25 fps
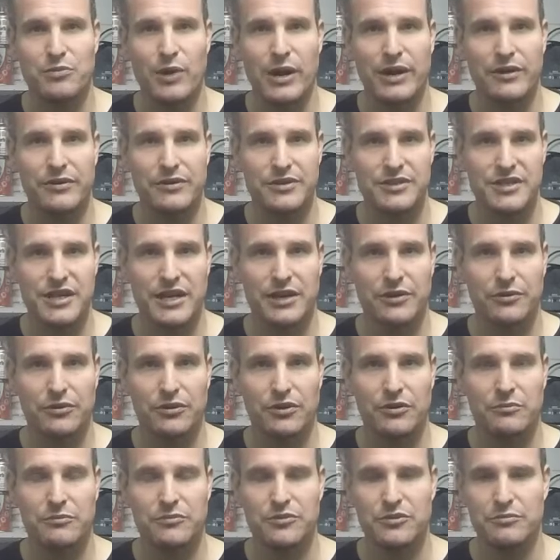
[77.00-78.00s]
wear and tear
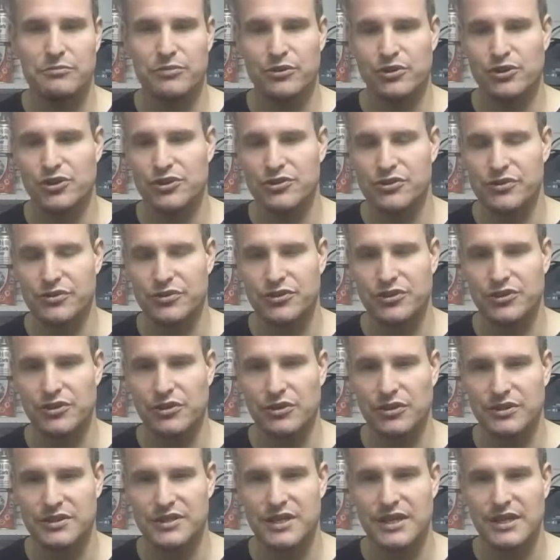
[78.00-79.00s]
on them. The bushes are
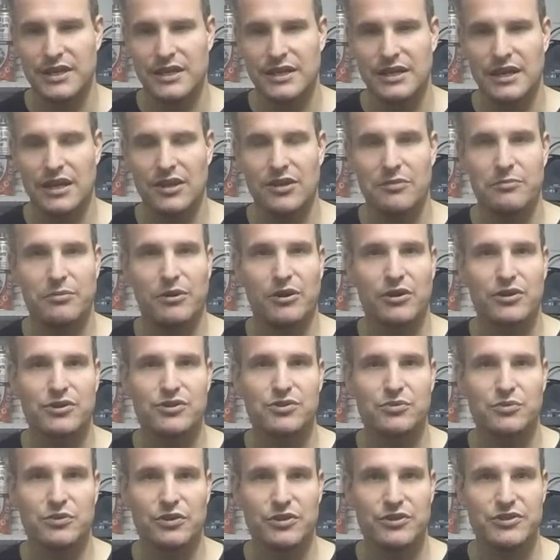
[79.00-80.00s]
shot, and the bars
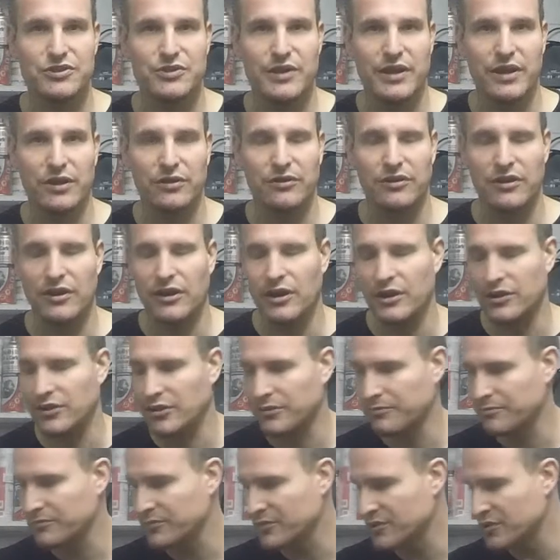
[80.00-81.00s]
don't look too healthy either.
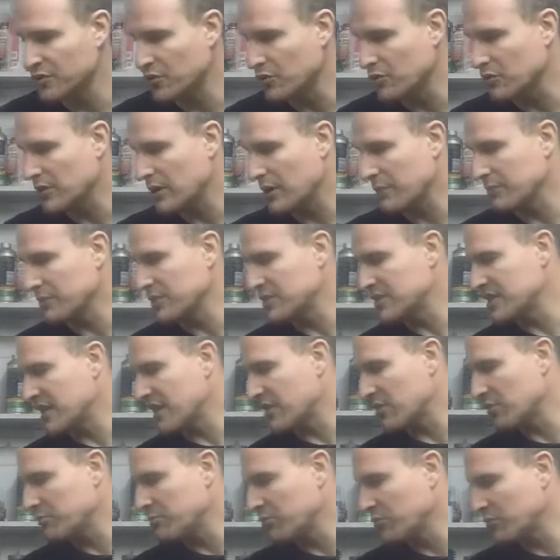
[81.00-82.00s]
So I'm going to
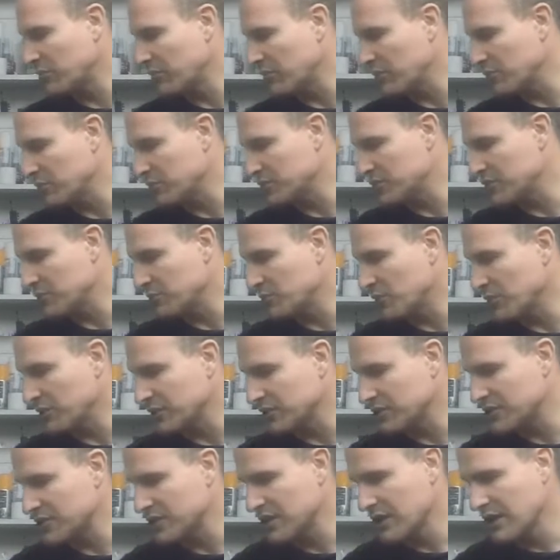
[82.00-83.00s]
tackle both of those at
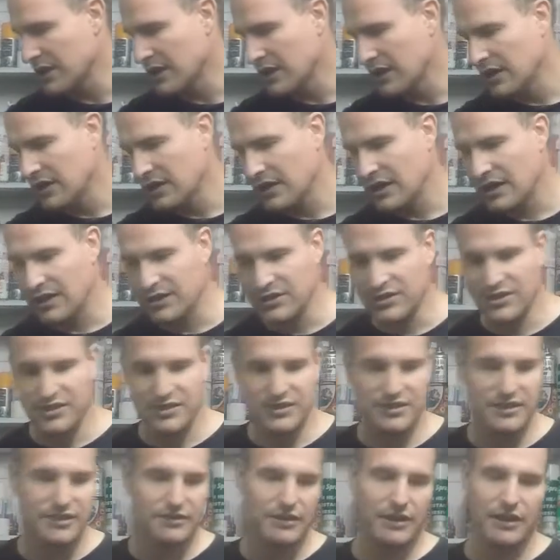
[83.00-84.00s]
once and
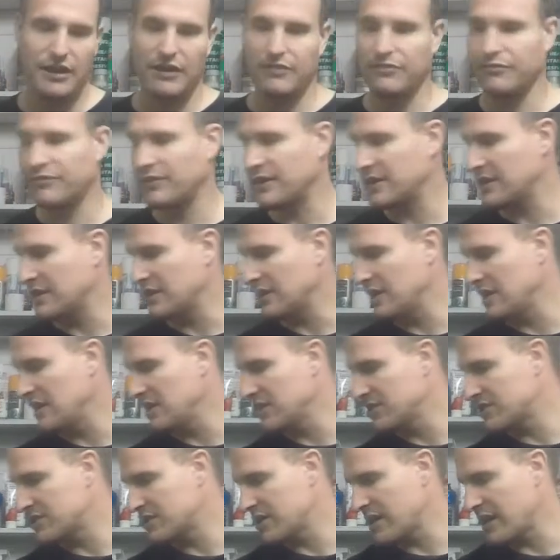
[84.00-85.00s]
fit
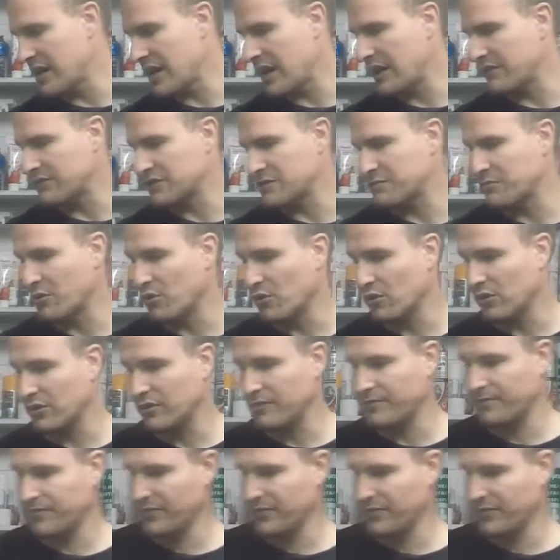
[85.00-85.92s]
these F-Sport,